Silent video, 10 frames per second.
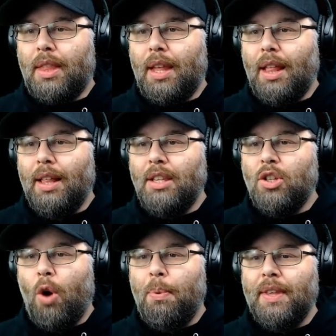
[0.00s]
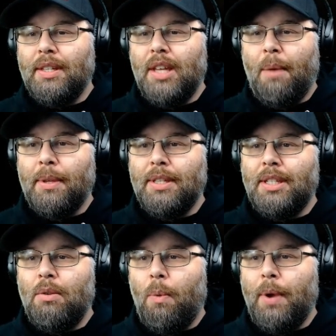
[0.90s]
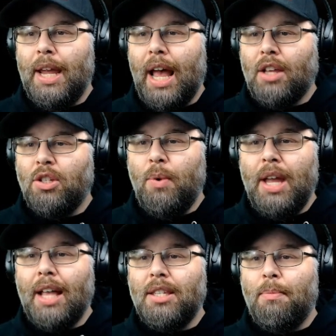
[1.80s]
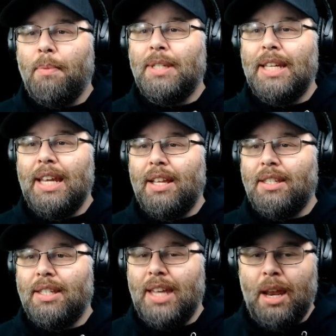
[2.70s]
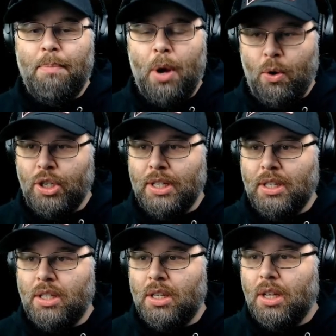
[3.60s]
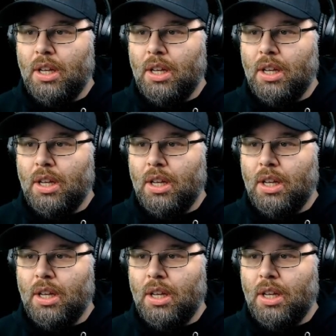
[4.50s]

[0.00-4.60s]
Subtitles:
let's open this up and see what we got. So we got some obsidian skin potions.